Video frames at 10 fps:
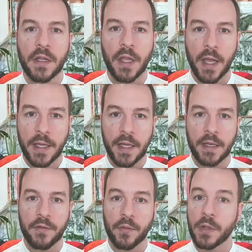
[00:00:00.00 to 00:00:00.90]
like it,
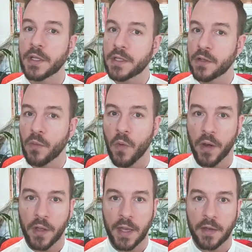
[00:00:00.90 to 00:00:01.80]
if you really still want
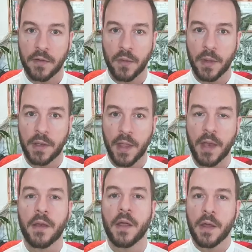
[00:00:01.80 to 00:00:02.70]
to get into it,
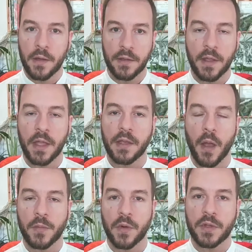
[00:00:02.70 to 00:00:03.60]
then
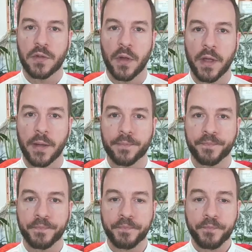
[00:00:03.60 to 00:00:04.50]
come to Australia.
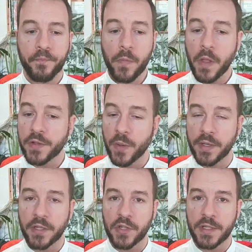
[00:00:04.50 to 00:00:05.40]
So I
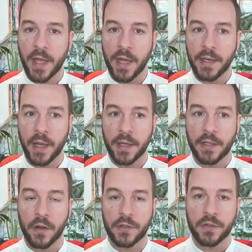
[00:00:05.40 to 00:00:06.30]
did just that. I
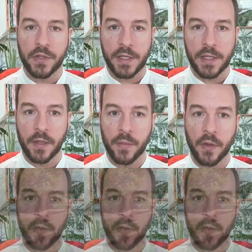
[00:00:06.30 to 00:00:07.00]
talked to Jesse Lemieux.